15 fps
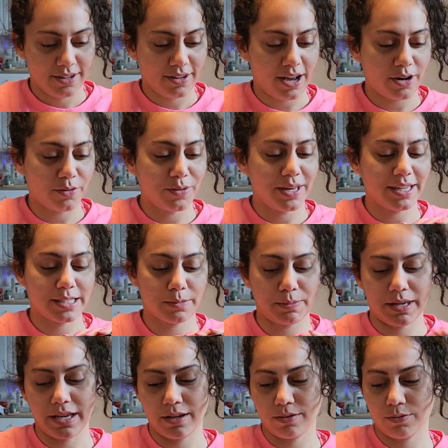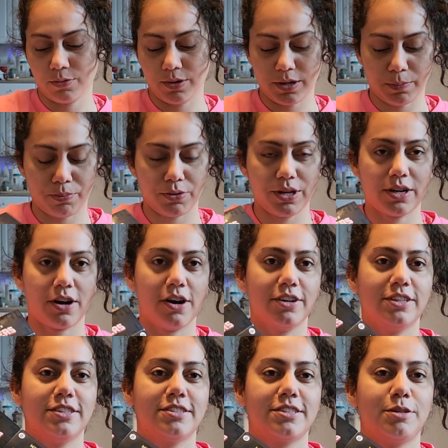How do we explain what a pre-con
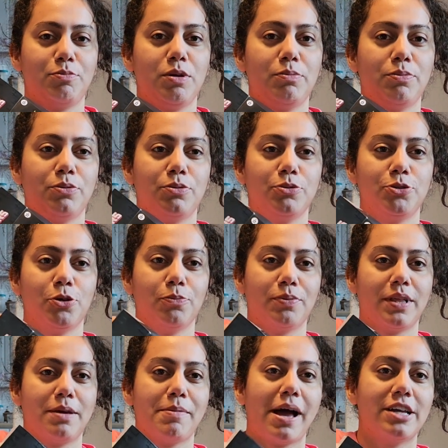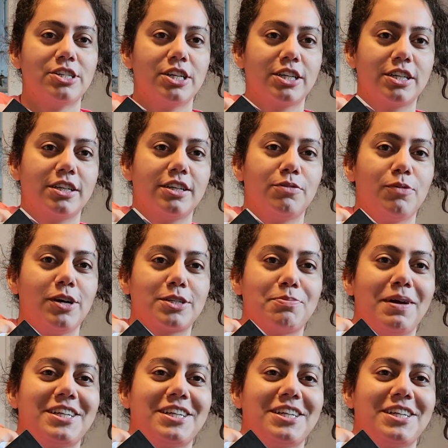is to people who don't play Magic and watch my